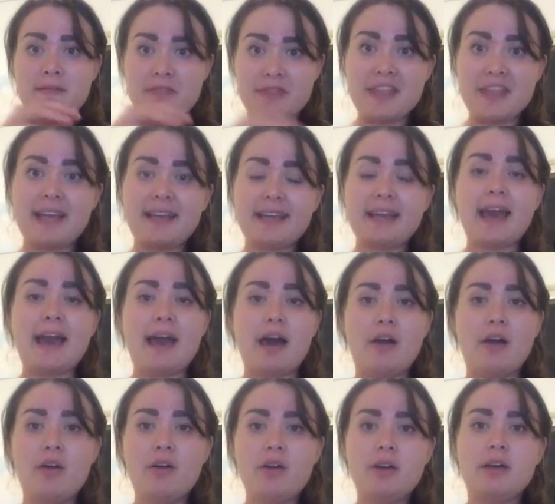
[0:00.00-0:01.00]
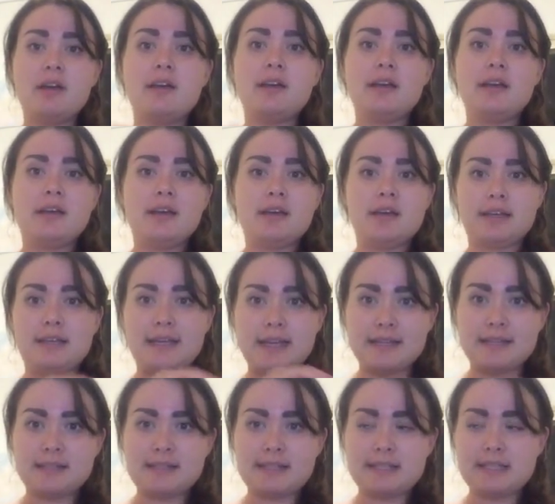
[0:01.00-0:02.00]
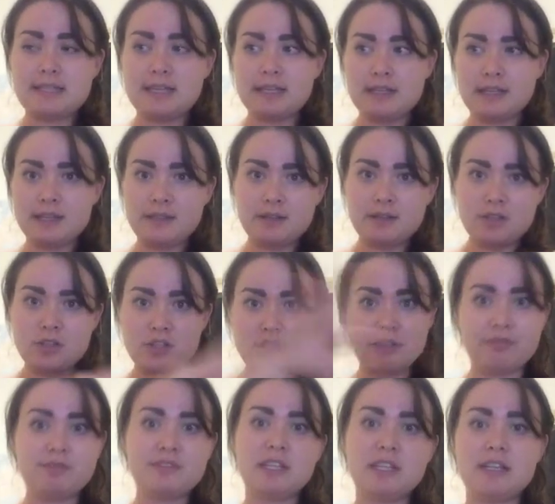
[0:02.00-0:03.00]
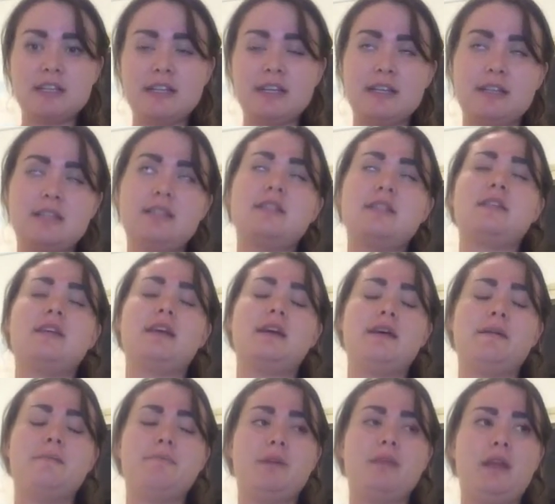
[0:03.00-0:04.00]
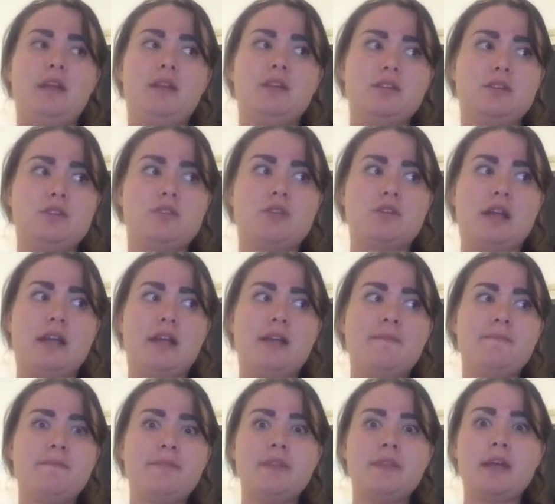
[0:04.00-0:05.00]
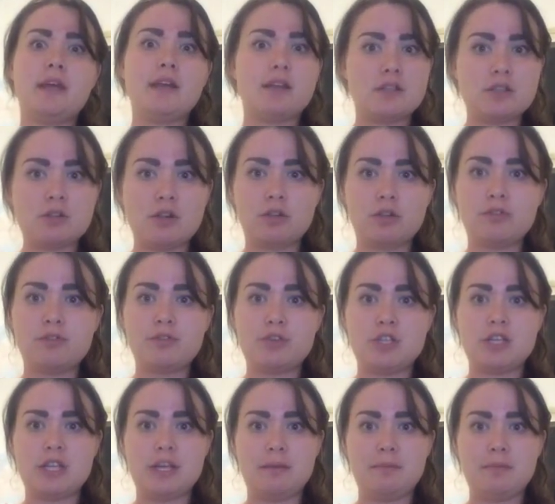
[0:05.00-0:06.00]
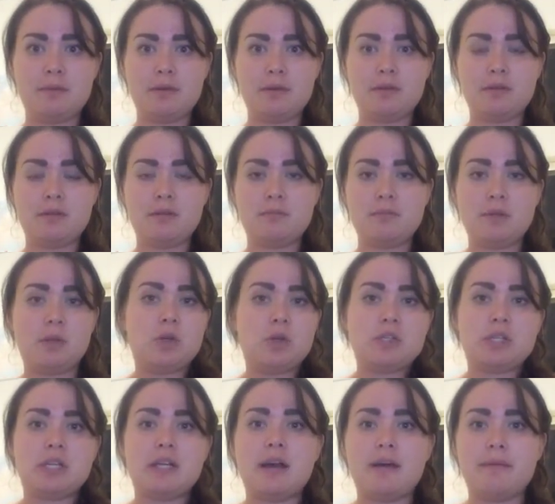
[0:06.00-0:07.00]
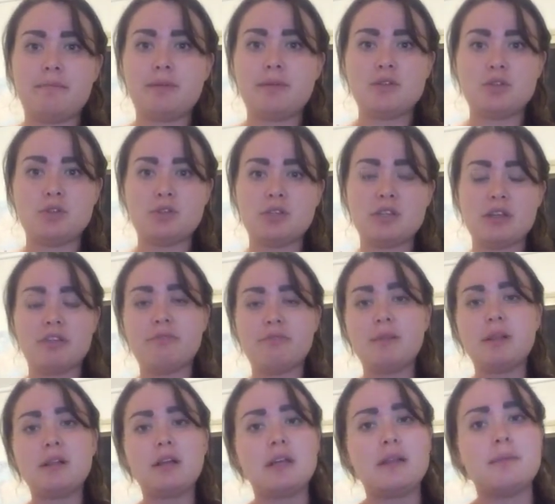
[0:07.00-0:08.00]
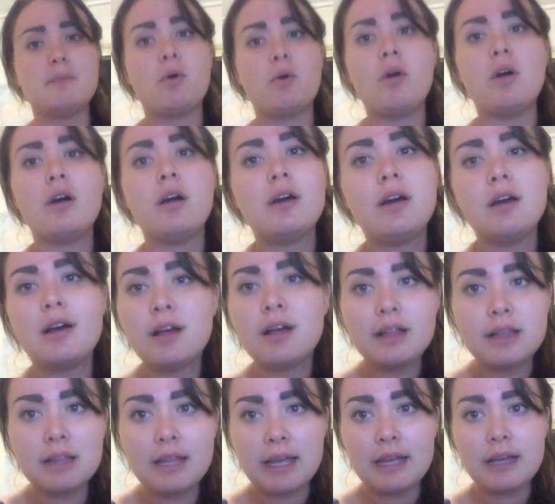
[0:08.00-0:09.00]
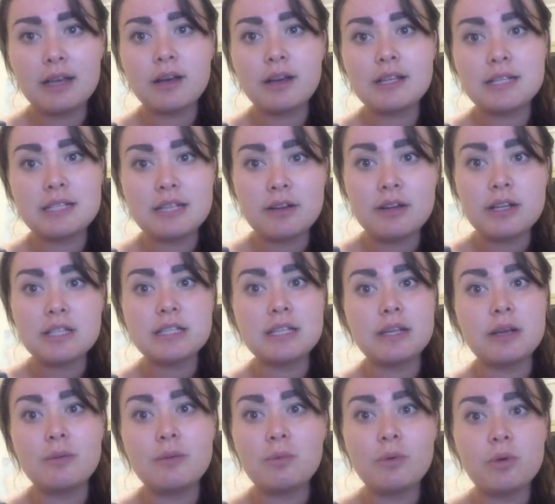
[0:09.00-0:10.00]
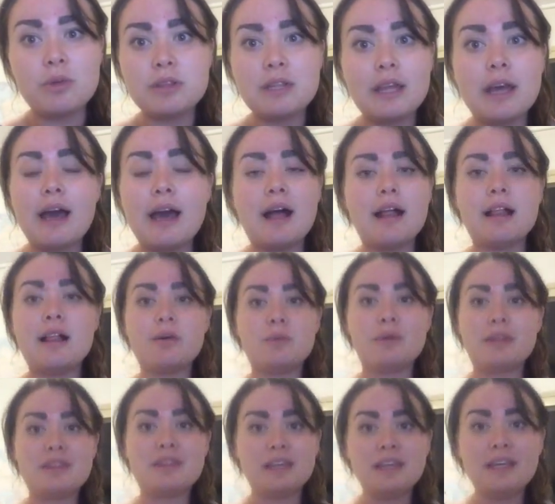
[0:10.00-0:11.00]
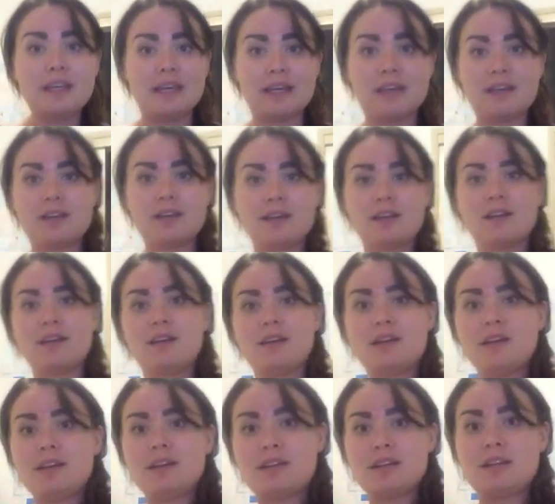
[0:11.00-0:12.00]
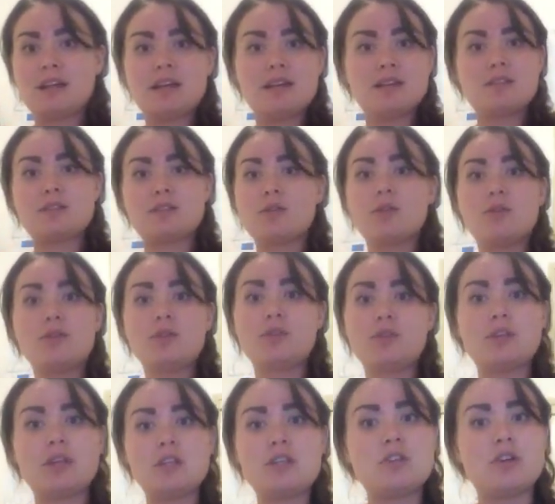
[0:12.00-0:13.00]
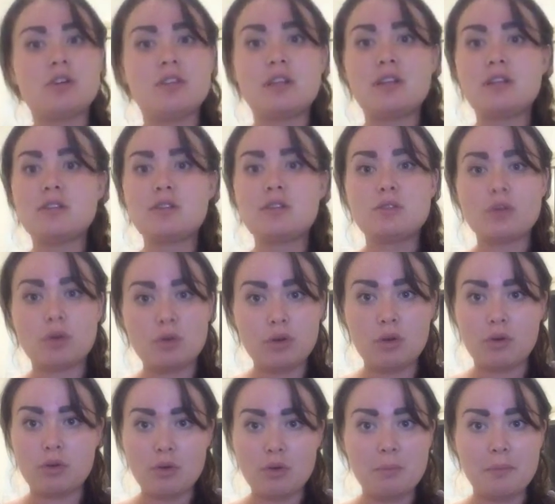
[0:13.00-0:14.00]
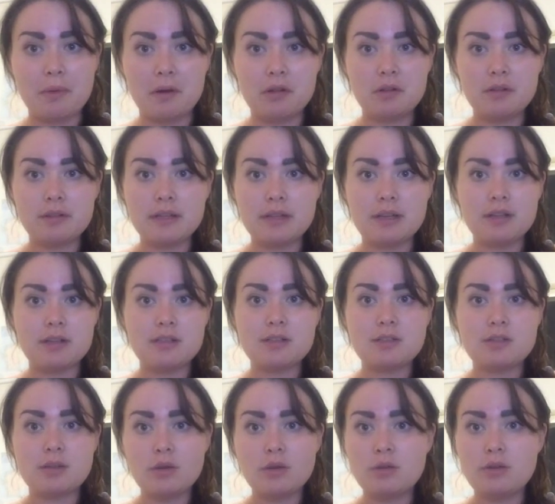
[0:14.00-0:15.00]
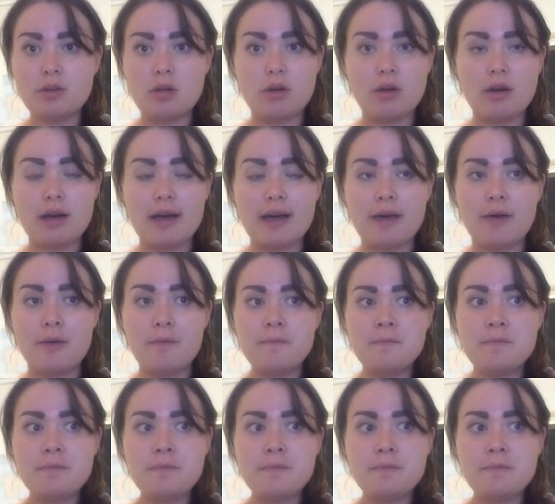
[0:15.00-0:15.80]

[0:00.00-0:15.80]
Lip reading: that cow gets shifted into the meat industry and sold for cheap because it can't produce enough milk anymore. Like, seriously, what the hell are we thinking? That is so not natural. That is so not normal. That is so not how